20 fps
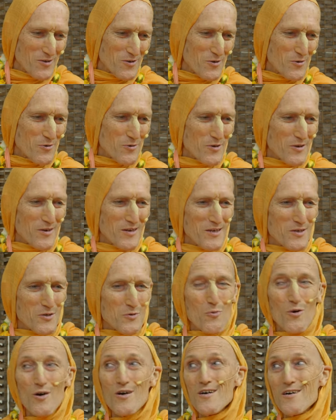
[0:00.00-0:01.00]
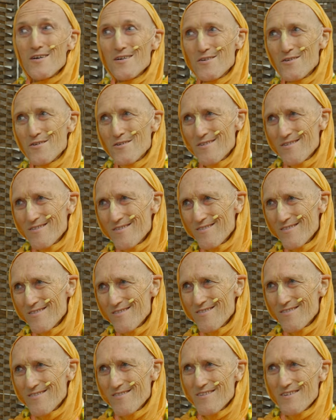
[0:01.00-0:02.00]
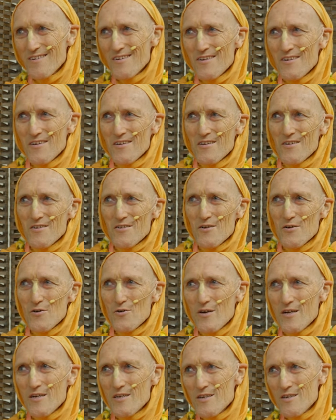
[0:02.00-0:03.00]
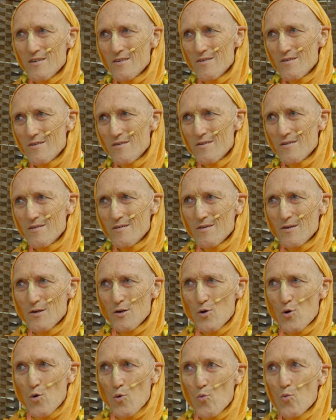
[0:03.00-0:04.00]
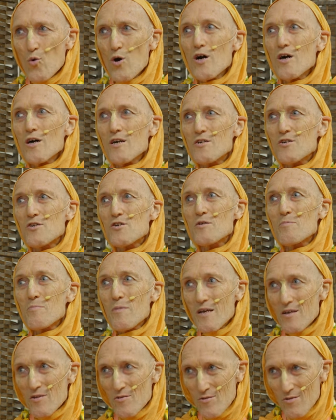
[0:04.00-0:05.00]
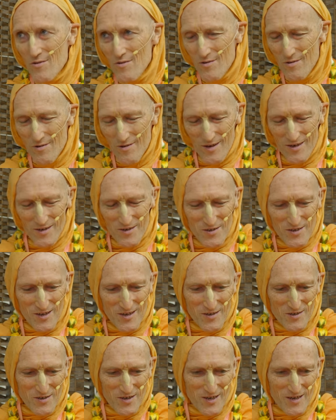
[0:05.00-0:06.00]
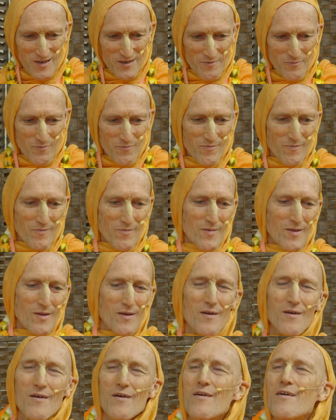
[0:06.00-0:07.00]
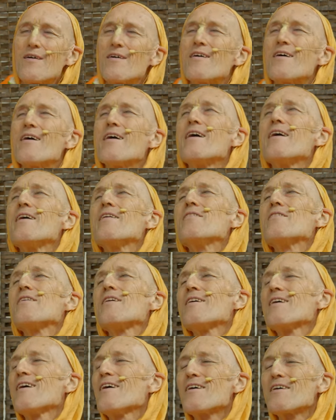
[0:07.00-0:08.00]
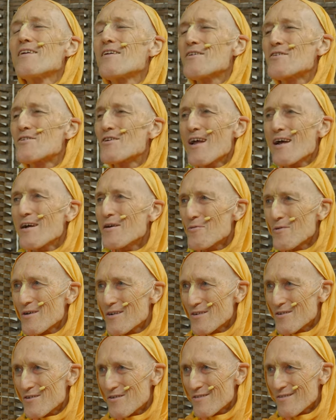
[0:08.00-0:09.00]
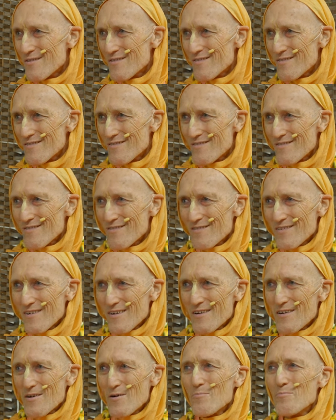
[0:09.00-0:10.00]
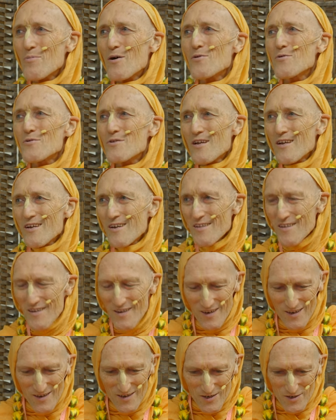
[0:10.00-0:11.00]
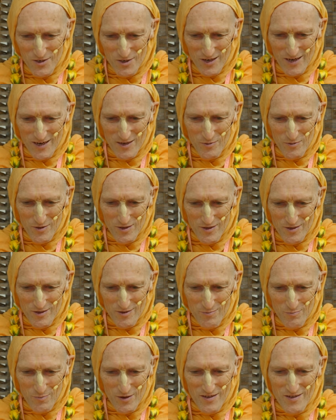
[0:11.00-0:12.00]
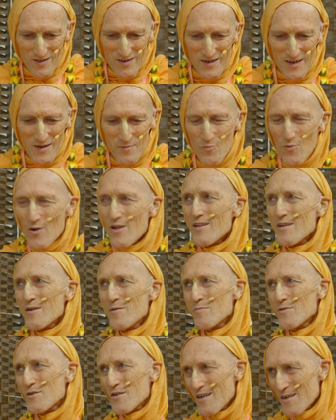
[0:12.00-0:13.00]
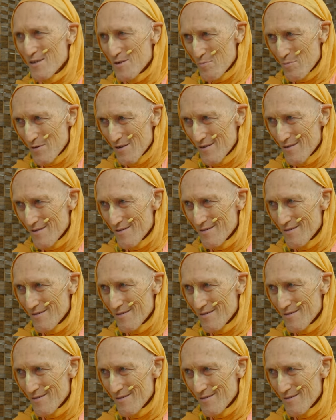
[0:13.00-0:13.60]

due to his words, the greatest wordsmith, as they say, in the English language composing in the English language by the name William Shakespeare,